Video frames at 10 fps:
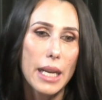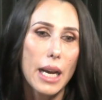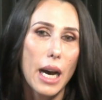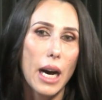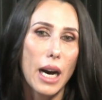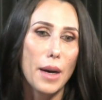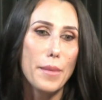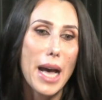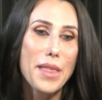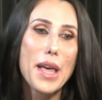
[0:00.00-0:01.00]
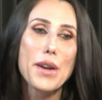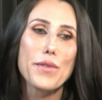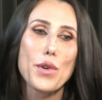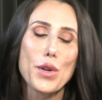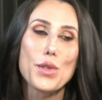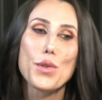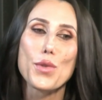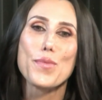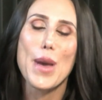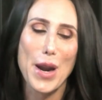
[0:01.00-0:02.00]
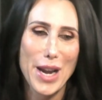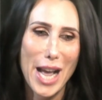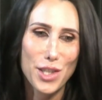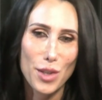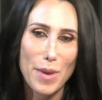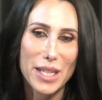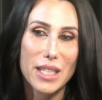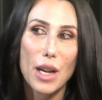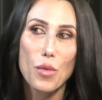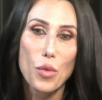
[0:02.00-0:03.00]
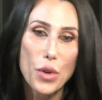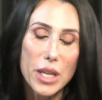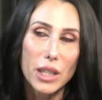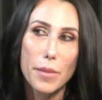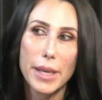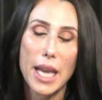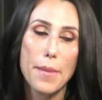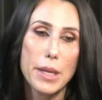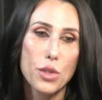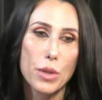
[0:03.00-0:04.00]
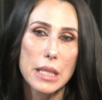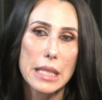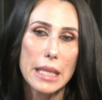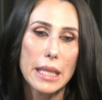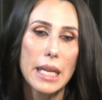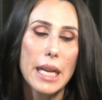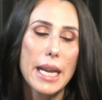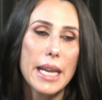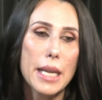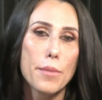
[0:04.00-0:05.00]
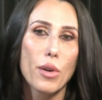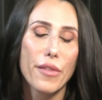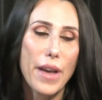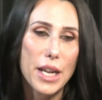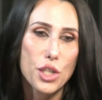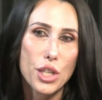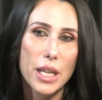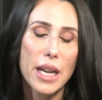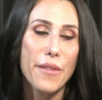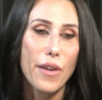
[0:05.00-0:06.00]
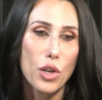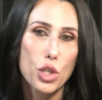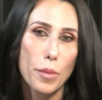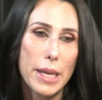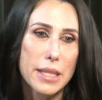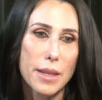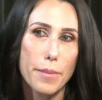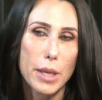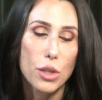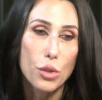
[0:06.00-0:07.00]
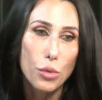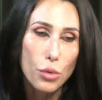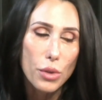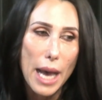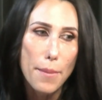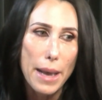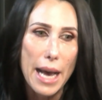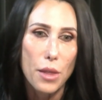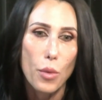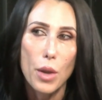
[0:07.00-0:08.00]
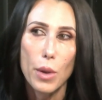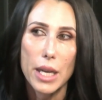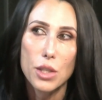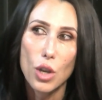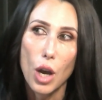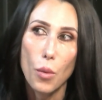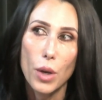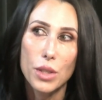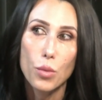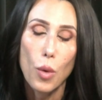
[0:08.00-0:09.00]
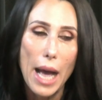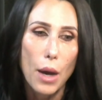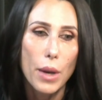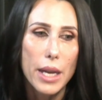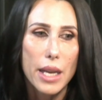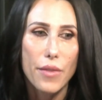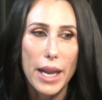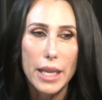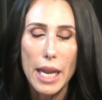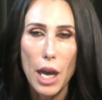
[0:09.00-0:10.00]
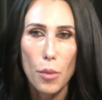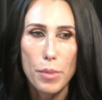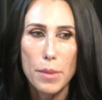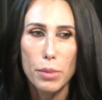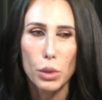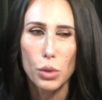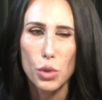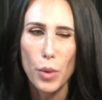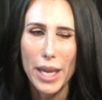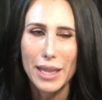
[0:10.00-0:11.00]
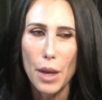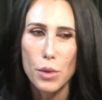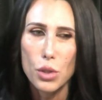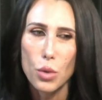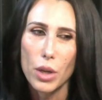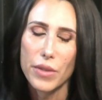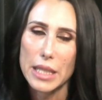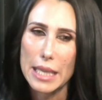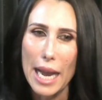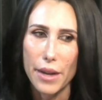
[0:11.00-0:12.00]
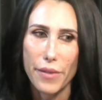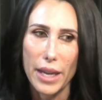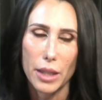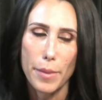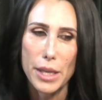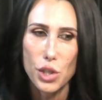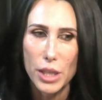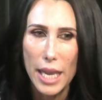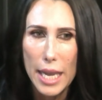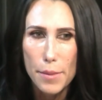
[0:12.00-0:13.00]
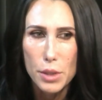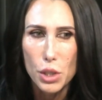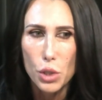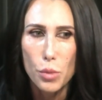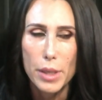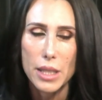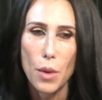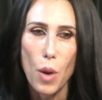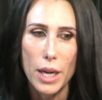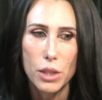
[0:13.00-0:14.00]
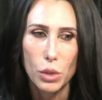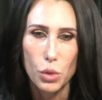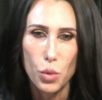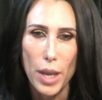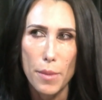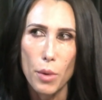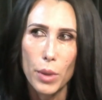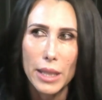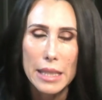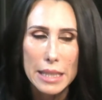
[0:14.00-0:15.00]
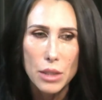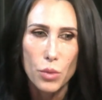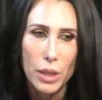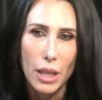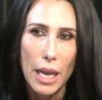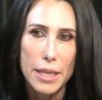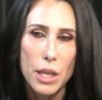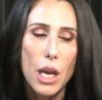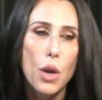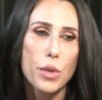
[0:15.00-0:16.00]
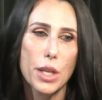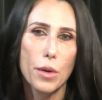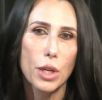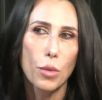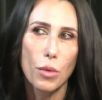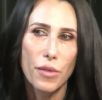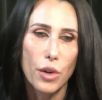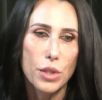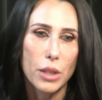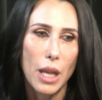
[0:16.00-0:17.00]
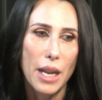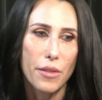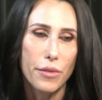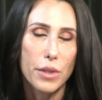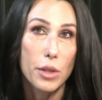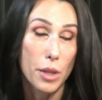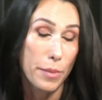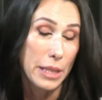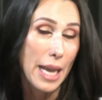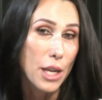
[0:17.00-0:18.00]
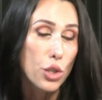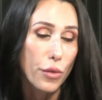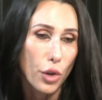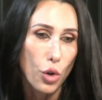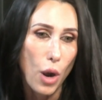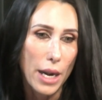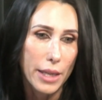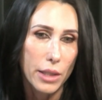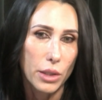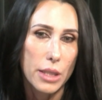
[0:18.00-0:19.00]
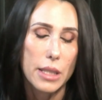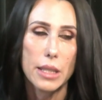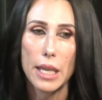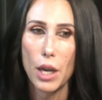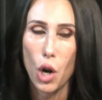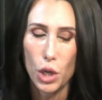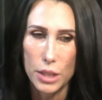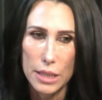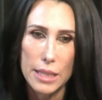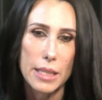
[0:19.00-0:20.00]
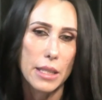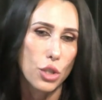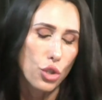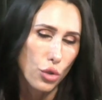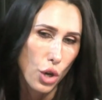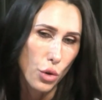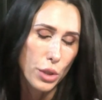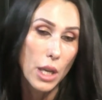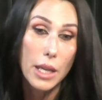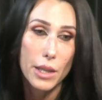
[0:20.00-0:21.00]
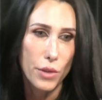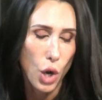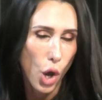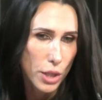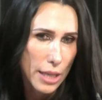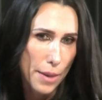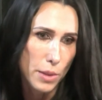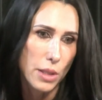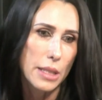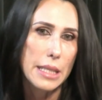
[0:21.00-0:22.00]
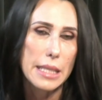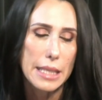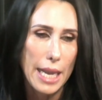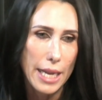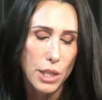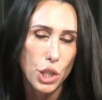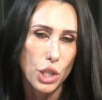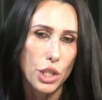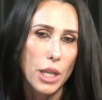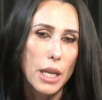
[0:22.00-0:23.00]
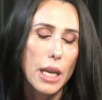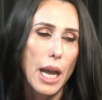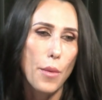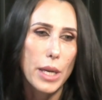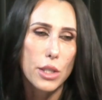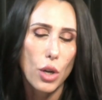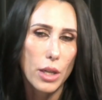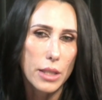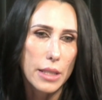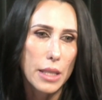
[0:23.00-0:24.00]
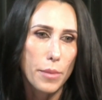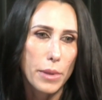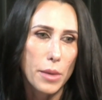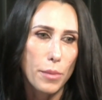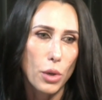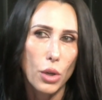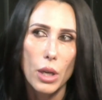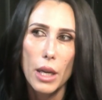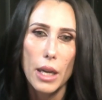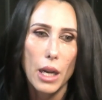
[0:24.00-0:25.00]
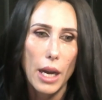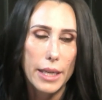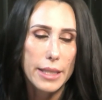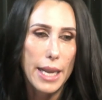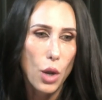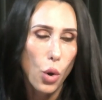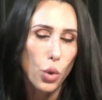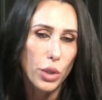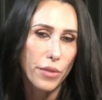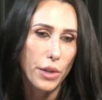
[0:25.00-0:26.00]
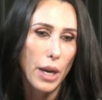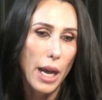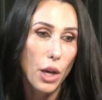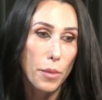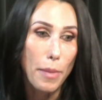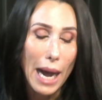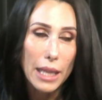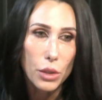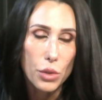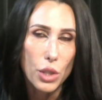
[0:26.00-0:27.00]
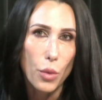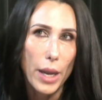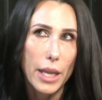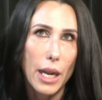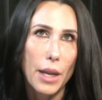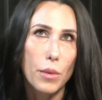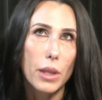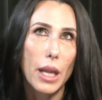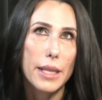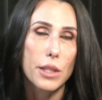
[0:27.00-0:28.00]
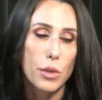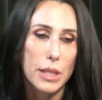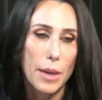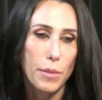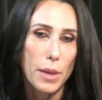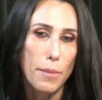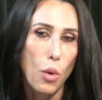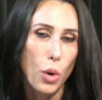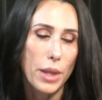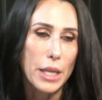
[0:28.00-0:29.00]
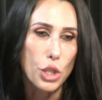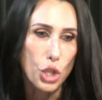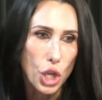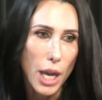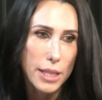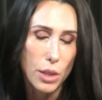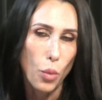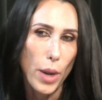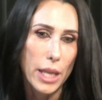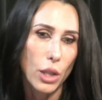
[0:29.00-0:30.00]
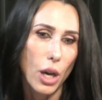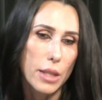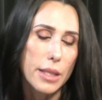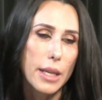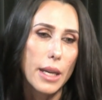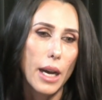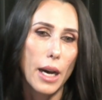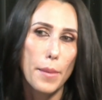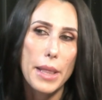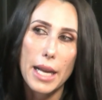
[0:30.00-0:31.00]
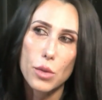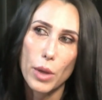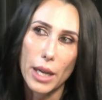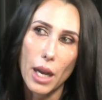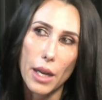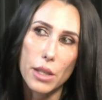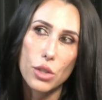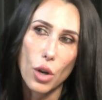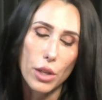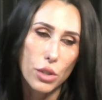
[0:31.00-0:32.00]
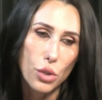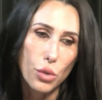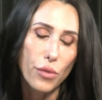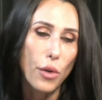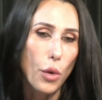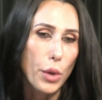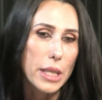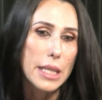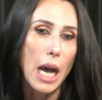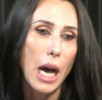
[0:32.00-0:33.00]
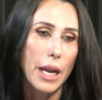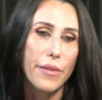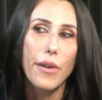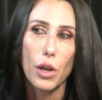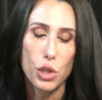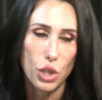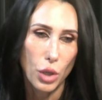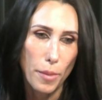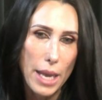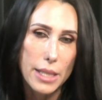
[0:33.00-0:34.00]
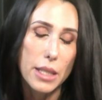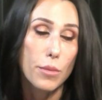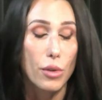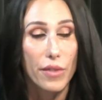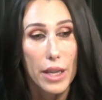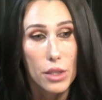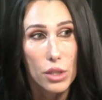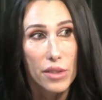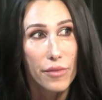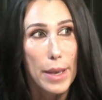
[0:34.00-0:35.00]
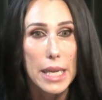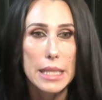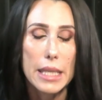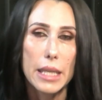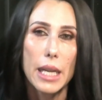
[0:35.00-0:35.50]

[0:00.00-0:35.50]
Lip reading: And then, of course, through bariatric medicine, I really became interested in prevention and functional medicine, because through that pathway, what I saw was, wow, if I could help people lose weight, that was sort of a side effect. The patient came to you because they wanted to lose weight, but what they didn't realize was they were going to reverse a lot of the potential for chronic illnesses like heart disease and strokes, even Alzheimer's disease, cancers. And when I started seeing people kind of take hold of their health by losing weight, I realized there's something more than just the weight loss. And that's when I kind of started to focus on functional medicine, preventive medicine.